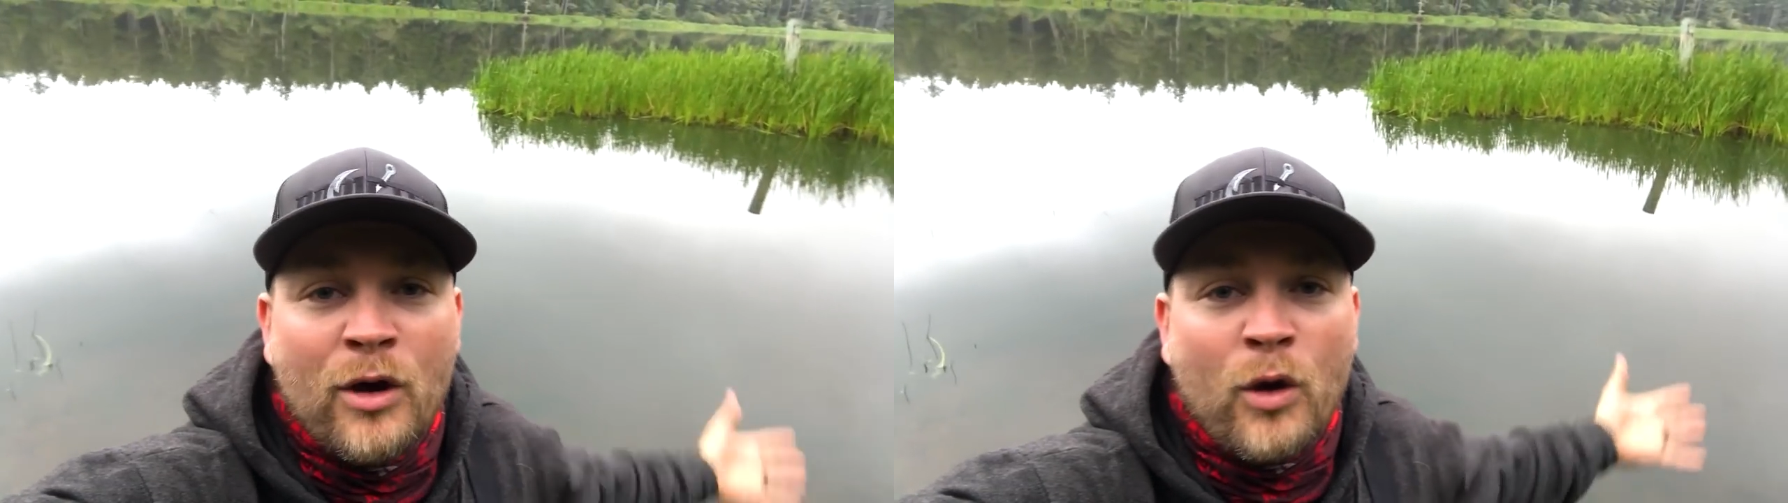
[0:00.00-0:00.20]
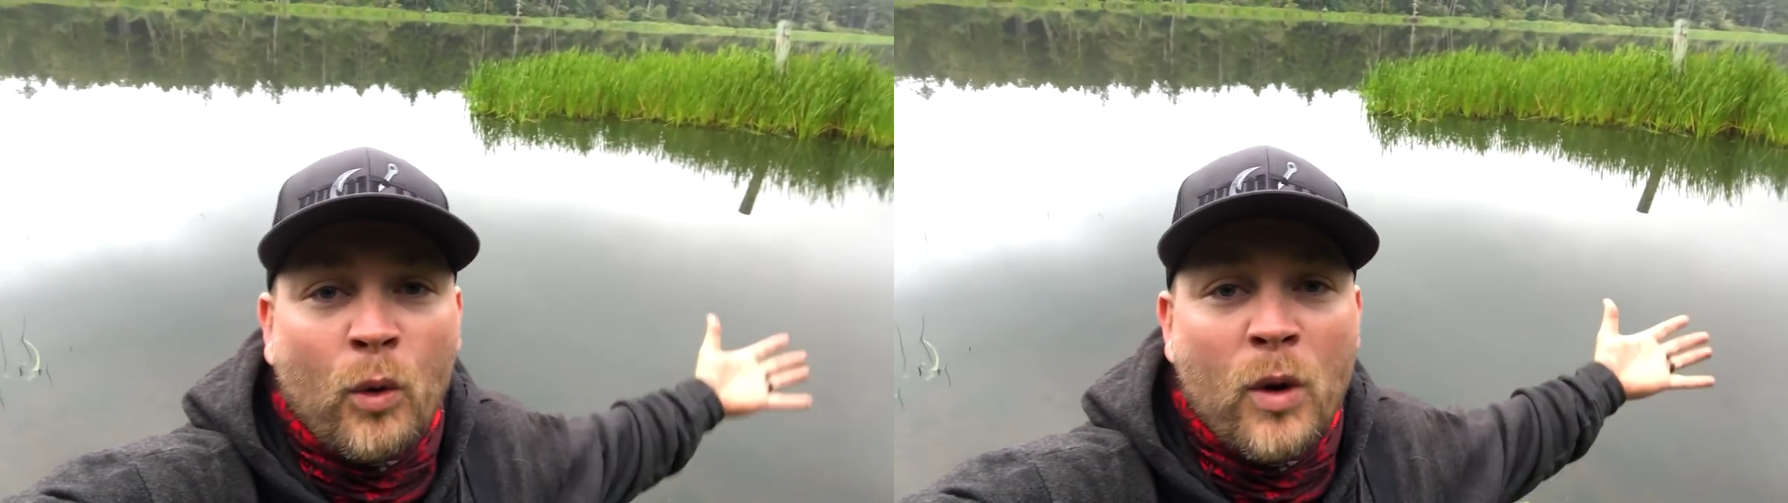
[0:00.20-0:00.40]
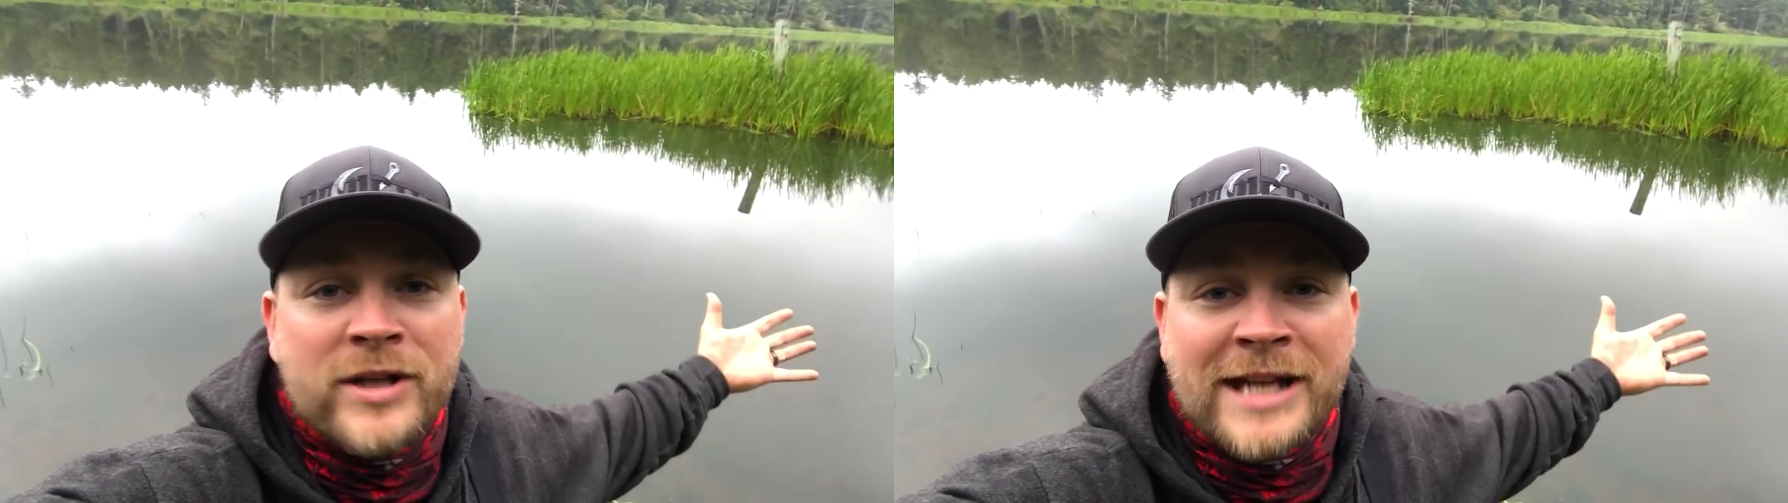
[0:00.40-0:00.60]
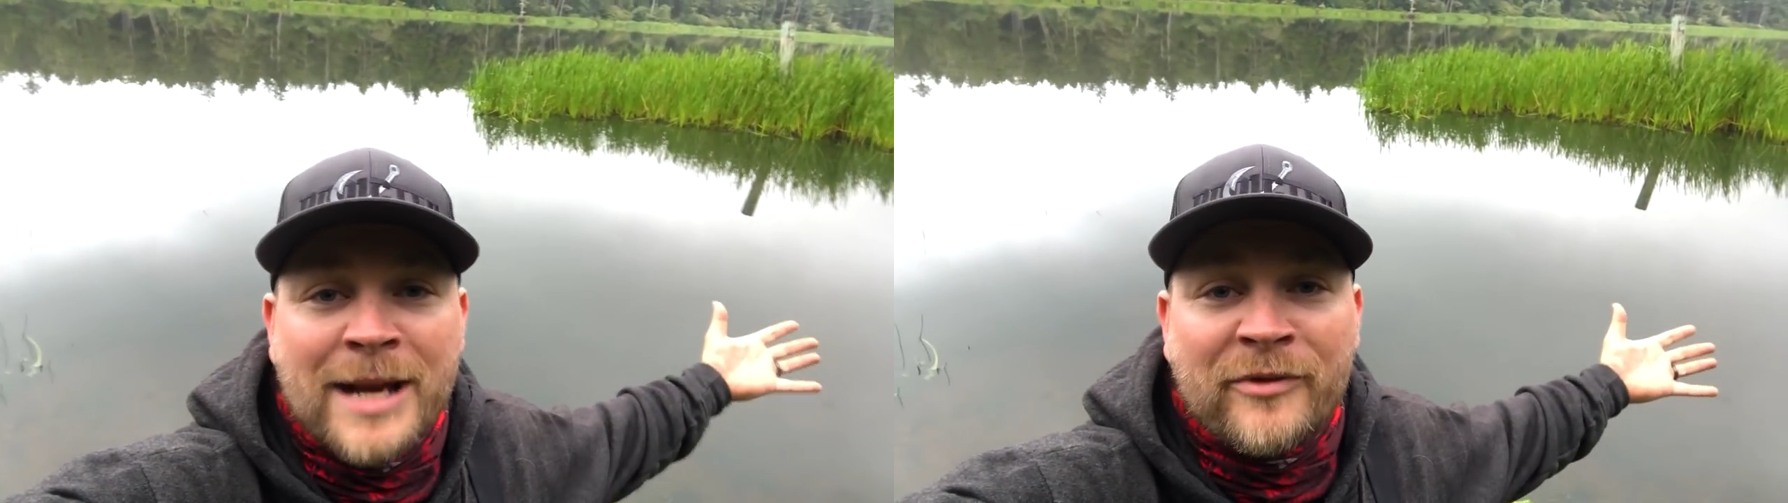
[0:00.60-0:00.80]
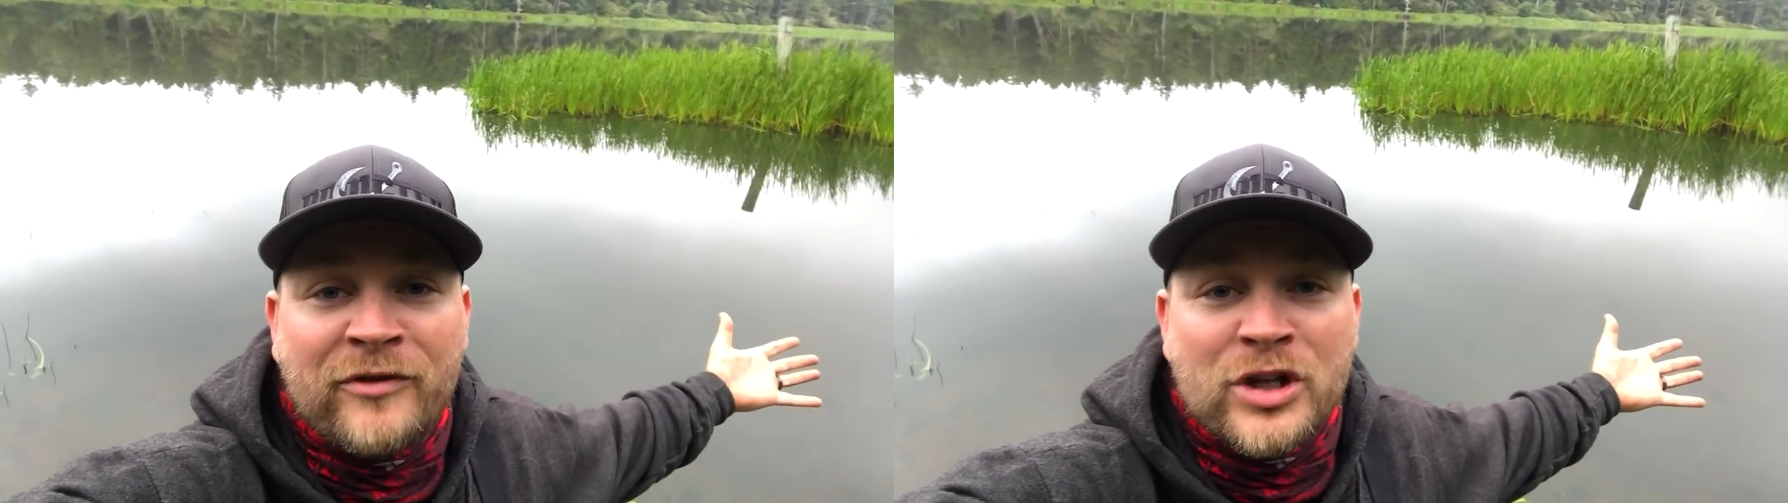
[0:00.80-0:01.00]
or what
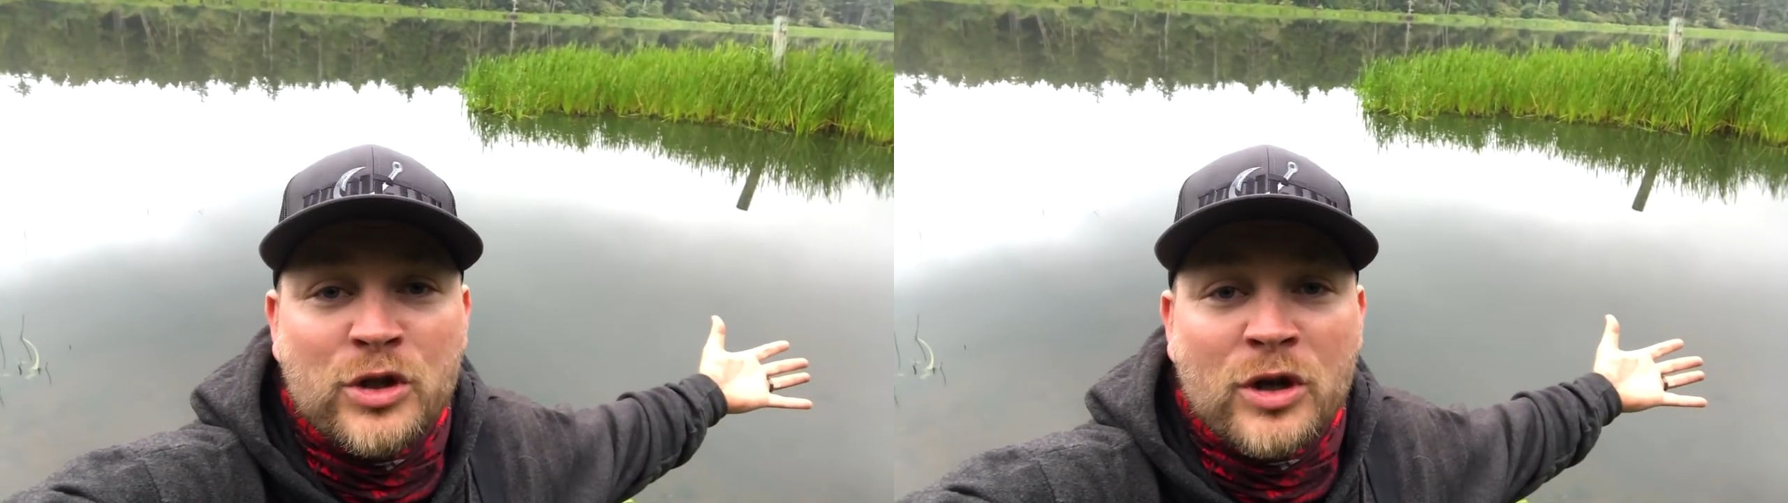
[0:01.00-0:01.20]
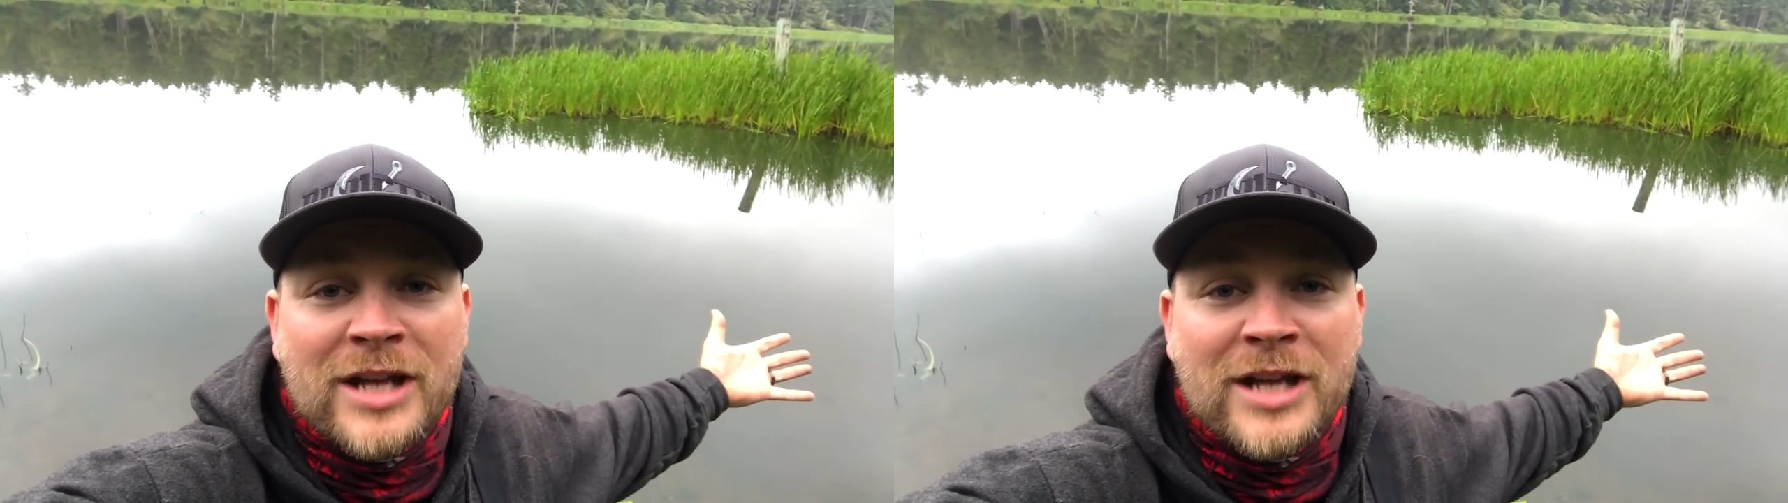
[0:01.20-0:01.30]
type of fish you